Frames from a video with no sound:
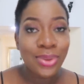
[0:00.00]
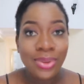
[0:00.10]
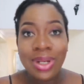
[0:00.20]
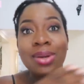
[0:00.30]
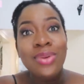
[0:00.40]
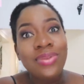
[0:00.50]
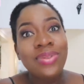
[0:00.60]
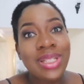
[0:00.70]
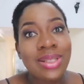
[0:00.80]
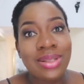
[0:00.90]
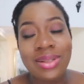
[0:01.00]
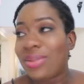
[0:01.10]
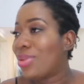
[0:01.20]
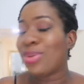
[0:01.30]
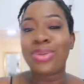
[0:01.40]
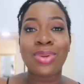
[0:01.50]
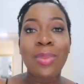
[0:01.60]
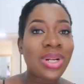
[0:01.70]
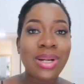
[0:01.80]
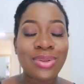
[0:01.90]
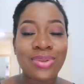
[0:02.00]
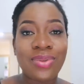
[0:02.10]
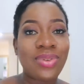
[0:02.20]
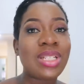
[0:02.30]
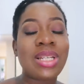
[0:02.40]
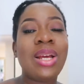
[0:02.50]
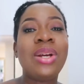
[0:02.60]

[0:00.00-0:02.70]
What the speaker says: You cannot fix it. Give it to somebody else to fix.